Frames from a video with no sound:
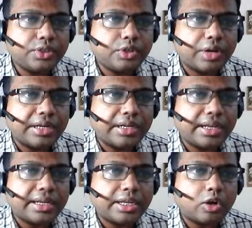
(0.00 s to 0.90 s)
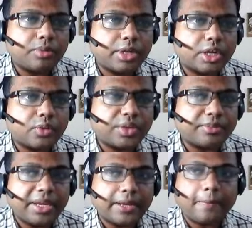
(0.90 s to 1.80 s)
you can directly communicate with
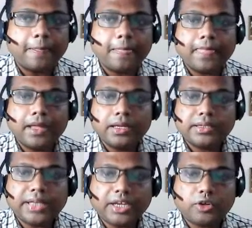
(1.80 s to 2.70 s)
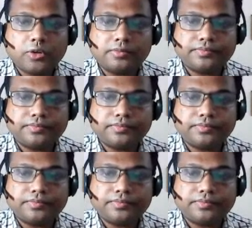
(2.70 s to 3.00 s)
me. Thank you.